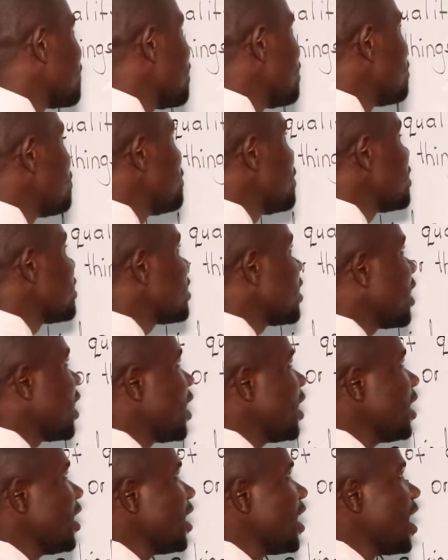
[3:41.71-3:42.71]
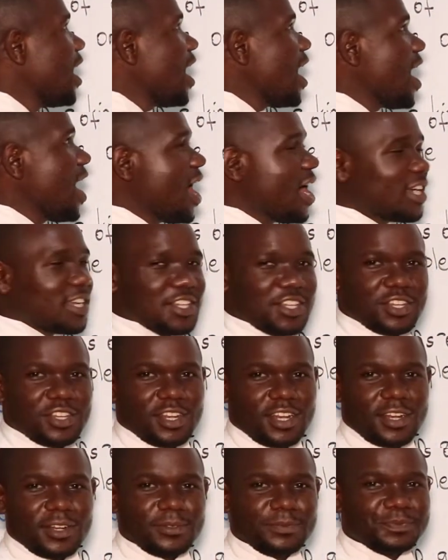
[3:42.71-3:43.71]
We say
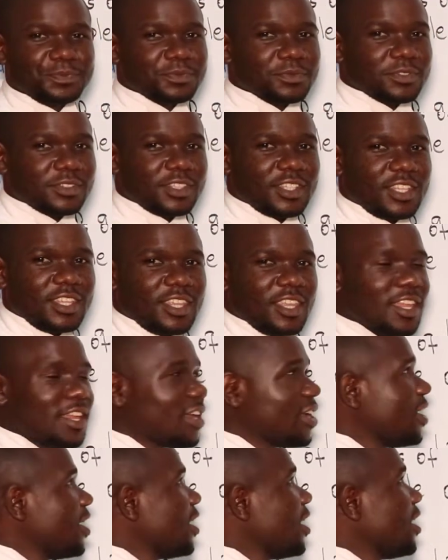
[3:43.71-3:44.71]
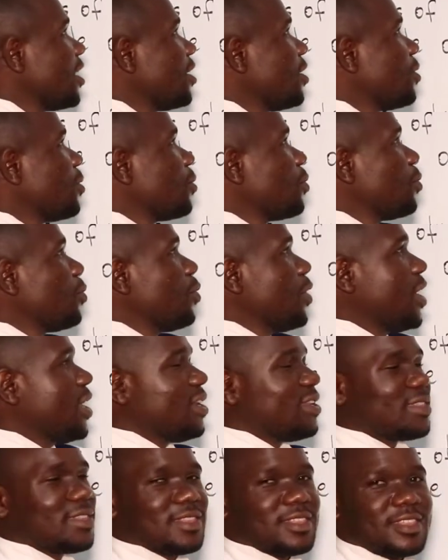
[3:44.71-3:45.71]
action,
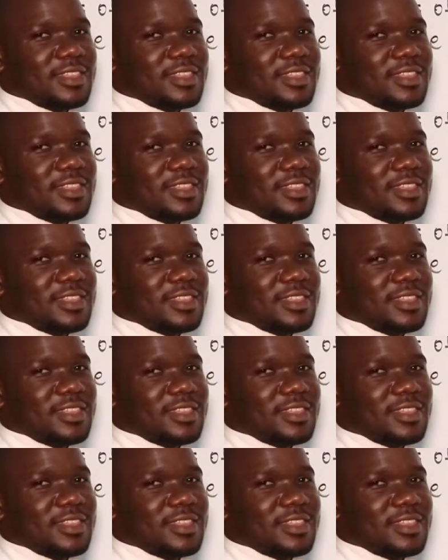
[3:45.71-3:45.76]
wealth,